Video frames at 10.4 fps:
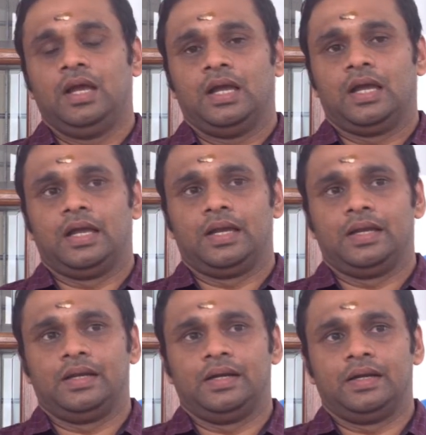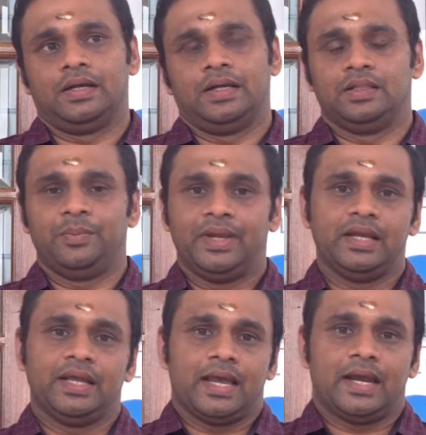and in the
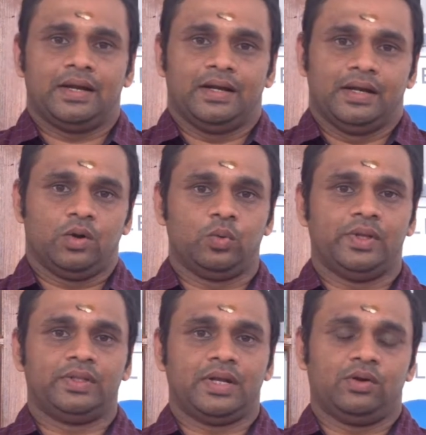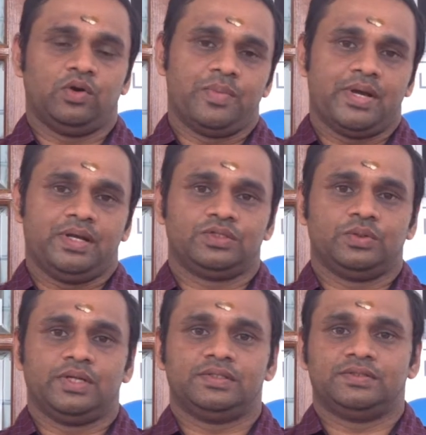beginning I had a doubt whether I could manage to
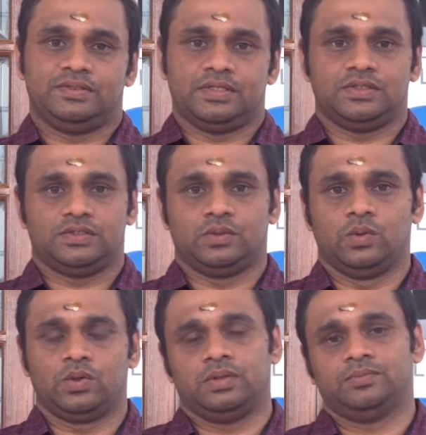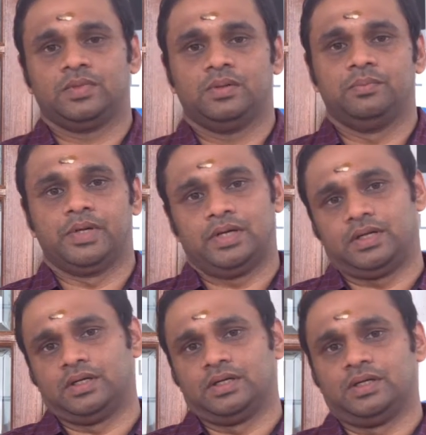get such a score, but
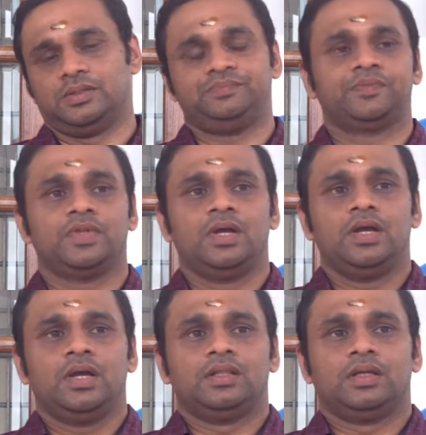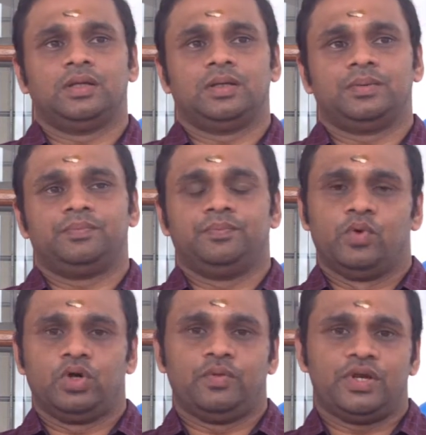the
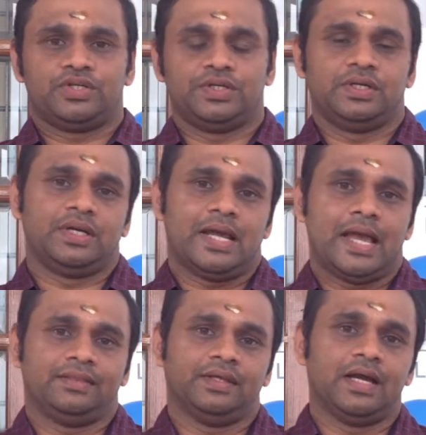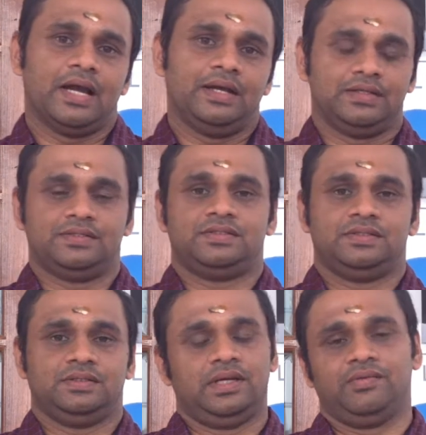motivation and the guidance
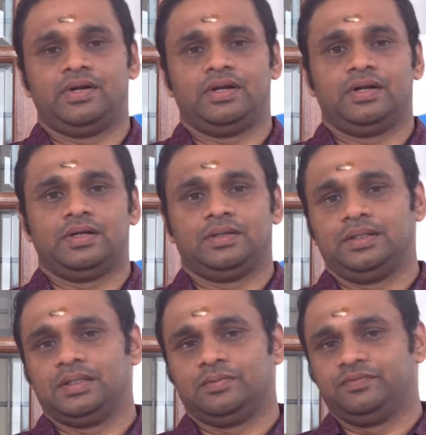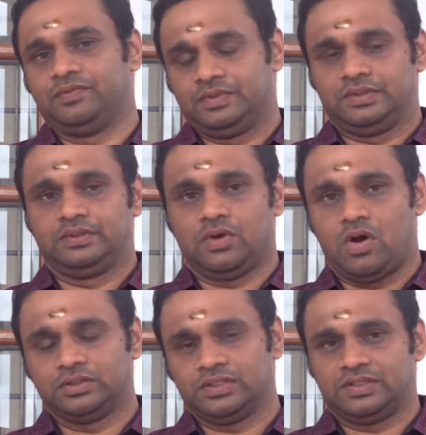given in
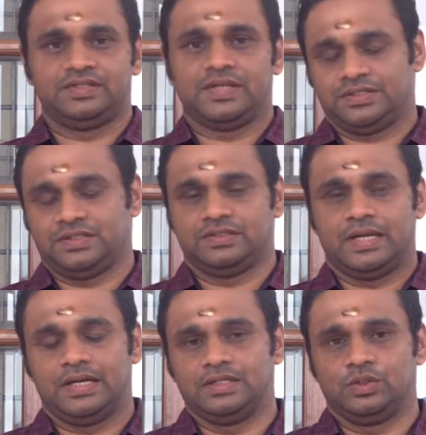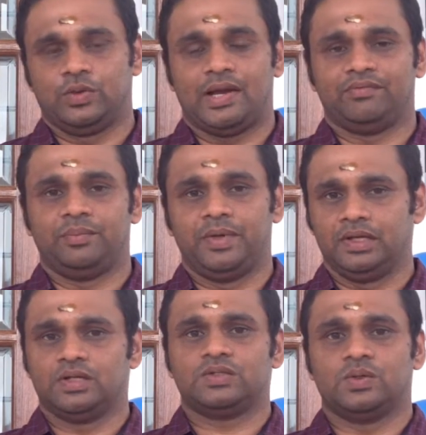all the three sections, that is you have the
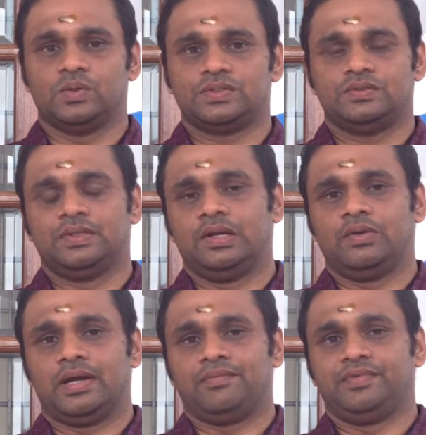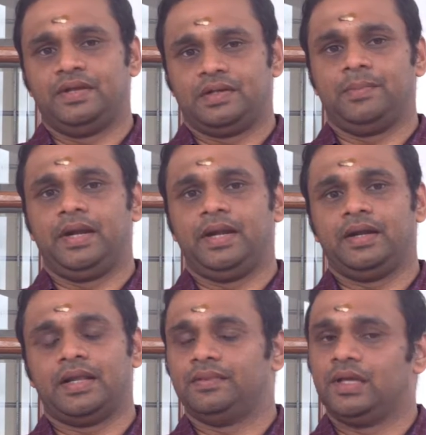beginner's course, then you have the
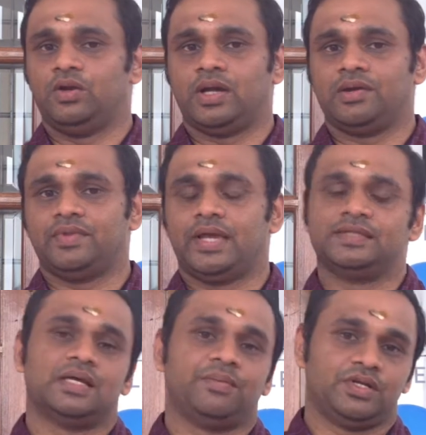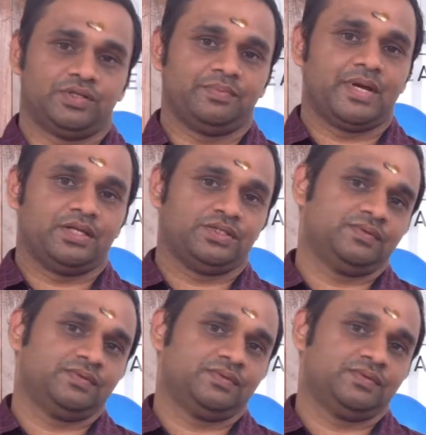intermediate and then you have the examination batch.